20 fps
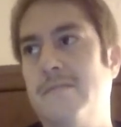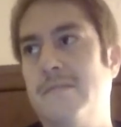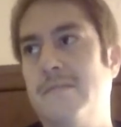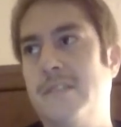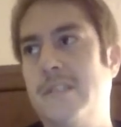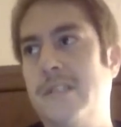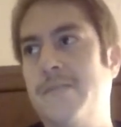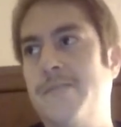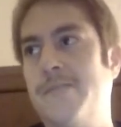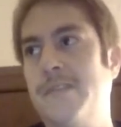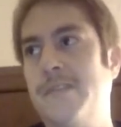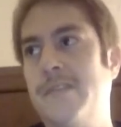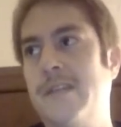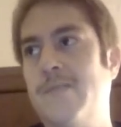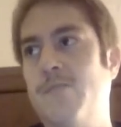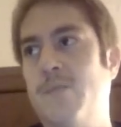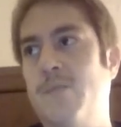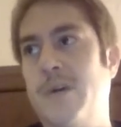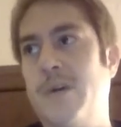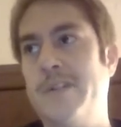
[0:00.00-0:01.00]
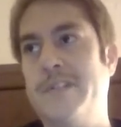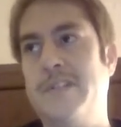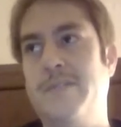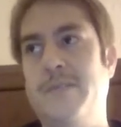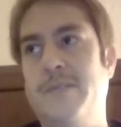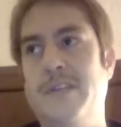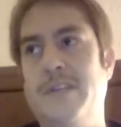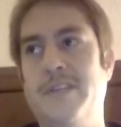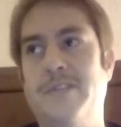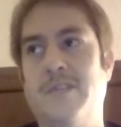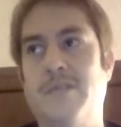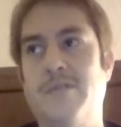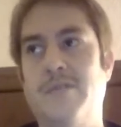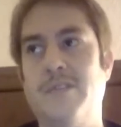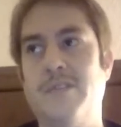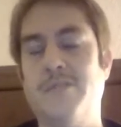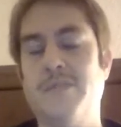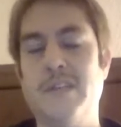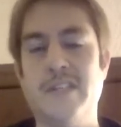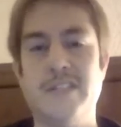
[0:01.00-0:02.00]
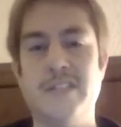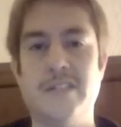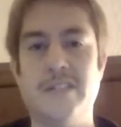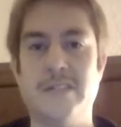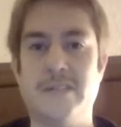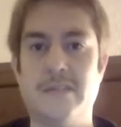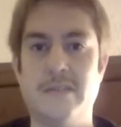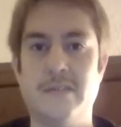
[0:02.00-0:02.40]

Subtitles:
something that wants to be Star Wars but isn't.